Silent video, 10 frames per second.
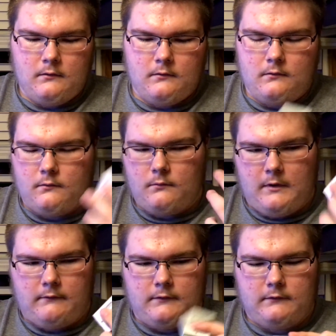or
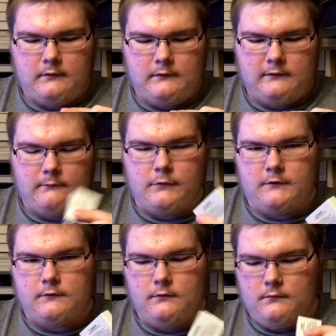whatever. This right here is
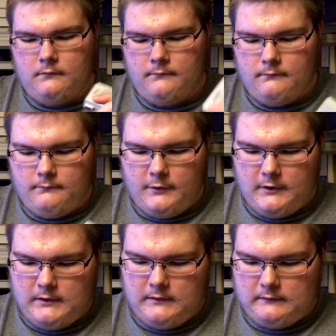7.2, but
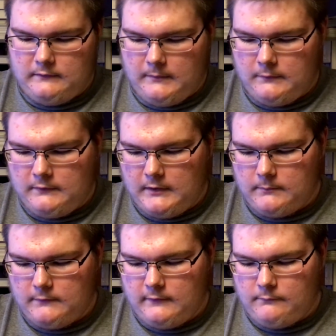it's able to take up to
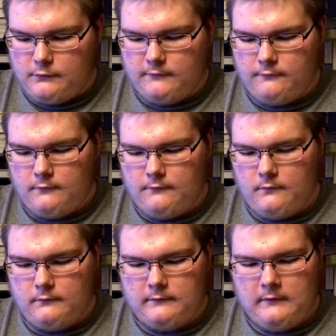7.4 volts.